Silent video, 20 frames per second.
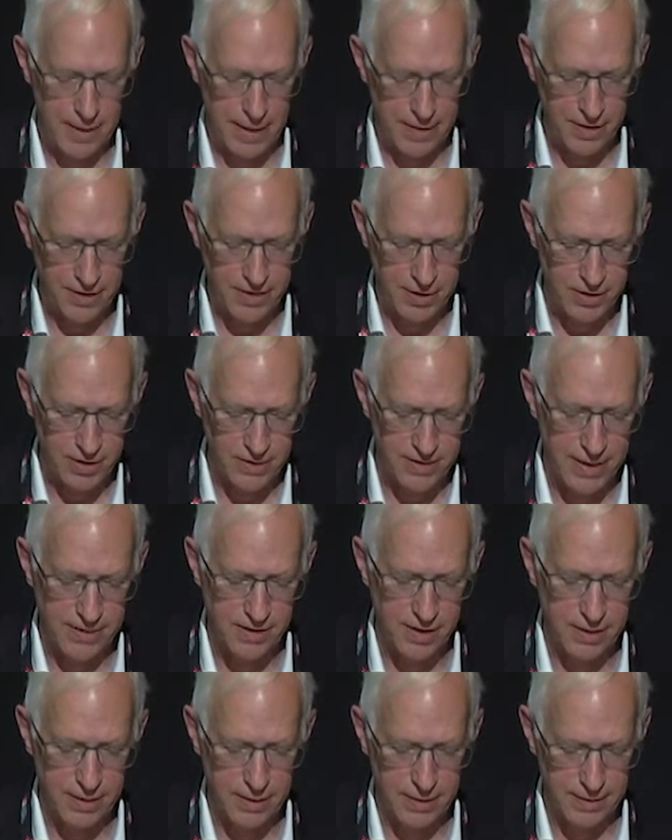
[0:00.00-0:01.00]
heritage is
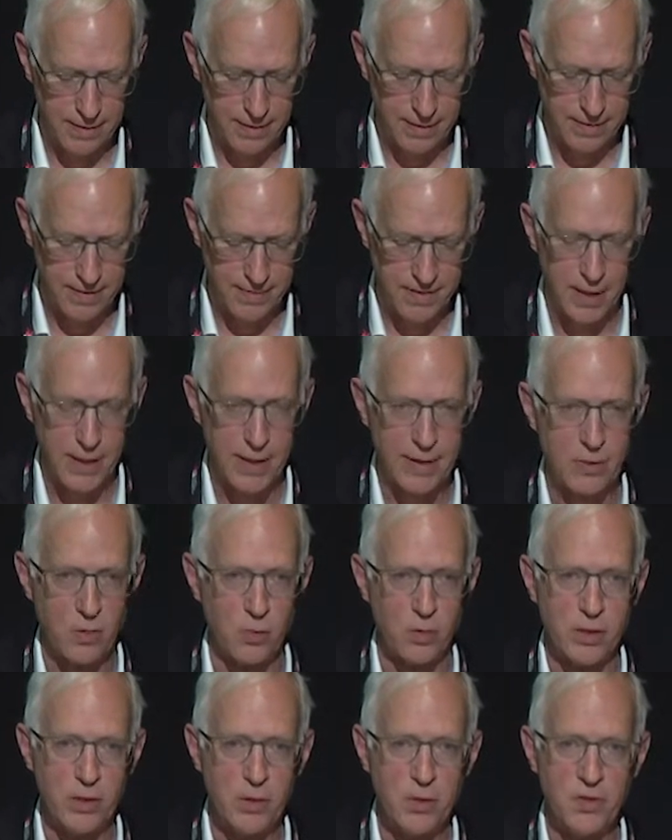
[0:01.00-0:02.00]
actually designed
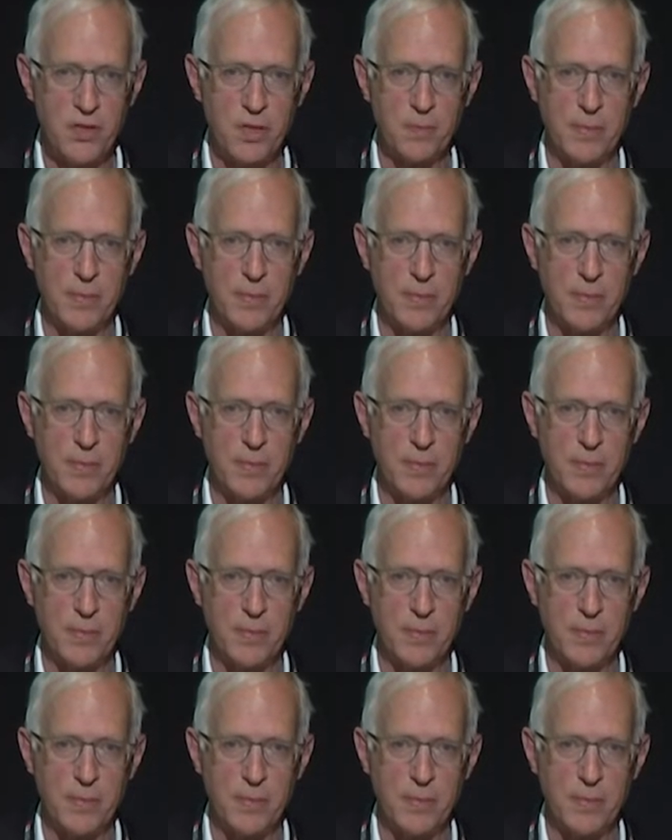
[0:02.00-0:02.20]
or used